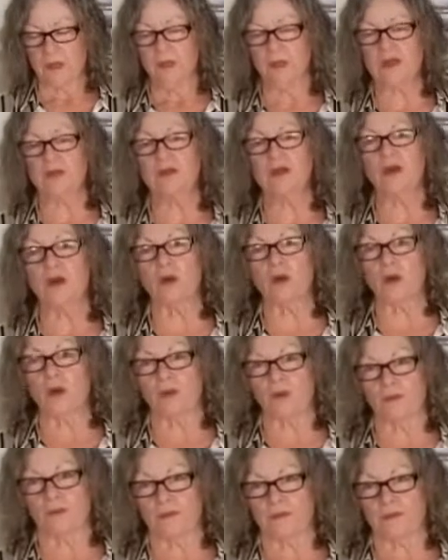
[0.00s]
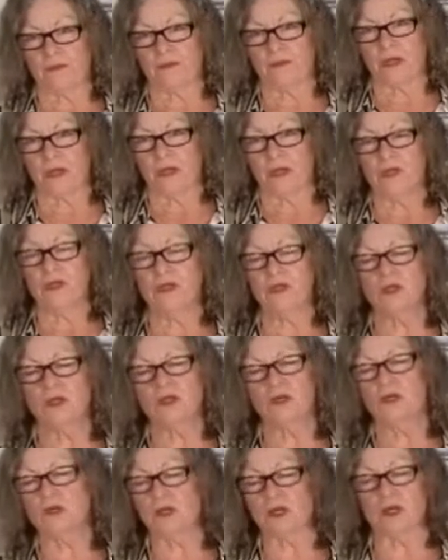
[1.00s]
We have a goal. You know
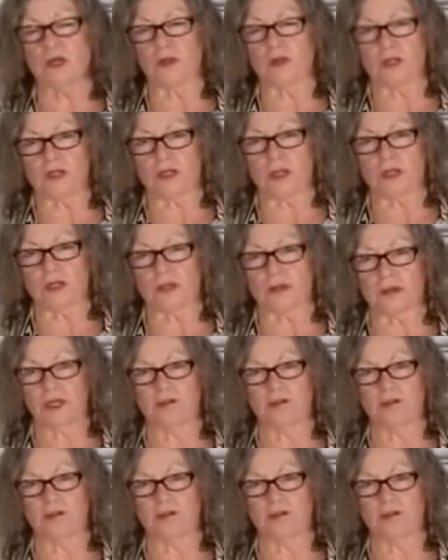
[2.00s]
what goals are.